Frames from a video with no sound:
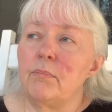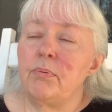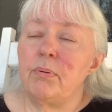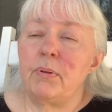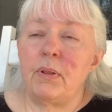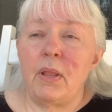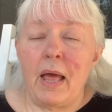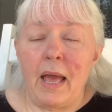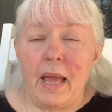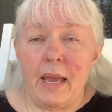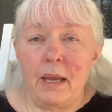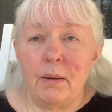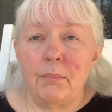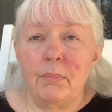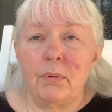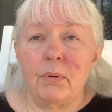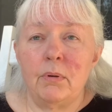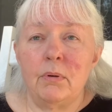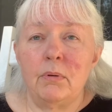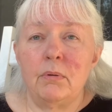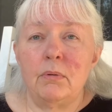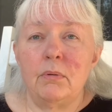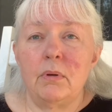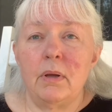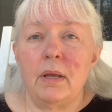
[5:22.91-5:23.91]

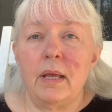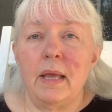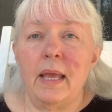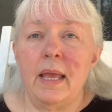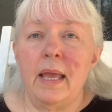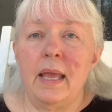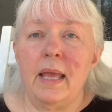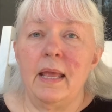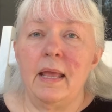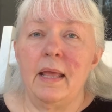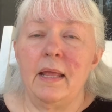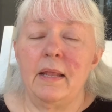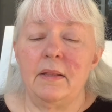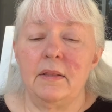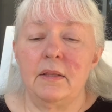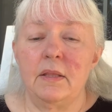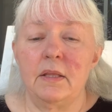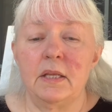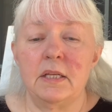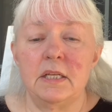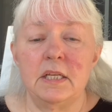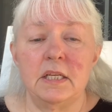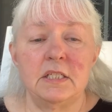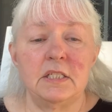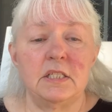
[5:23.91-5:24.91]
pliable and
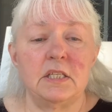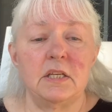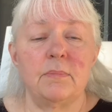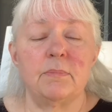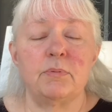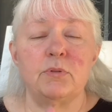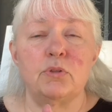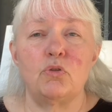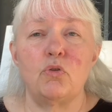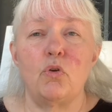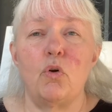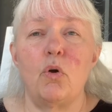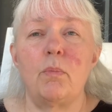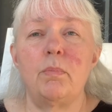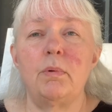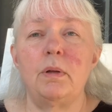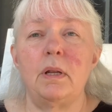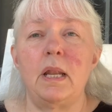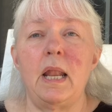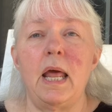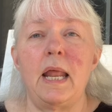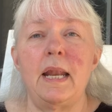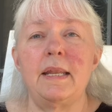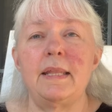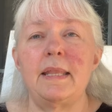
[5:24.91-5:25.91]
it has absorbed a
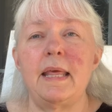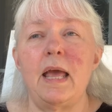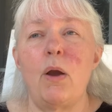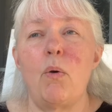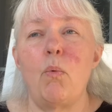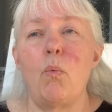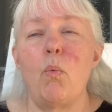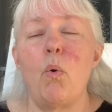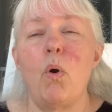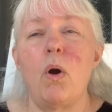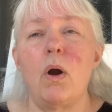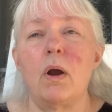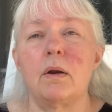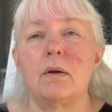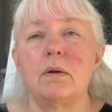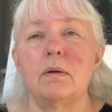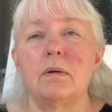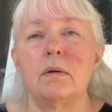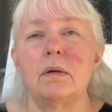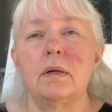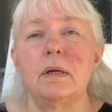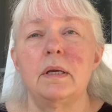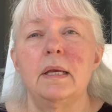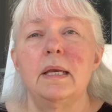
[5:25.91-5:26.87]
lot of that water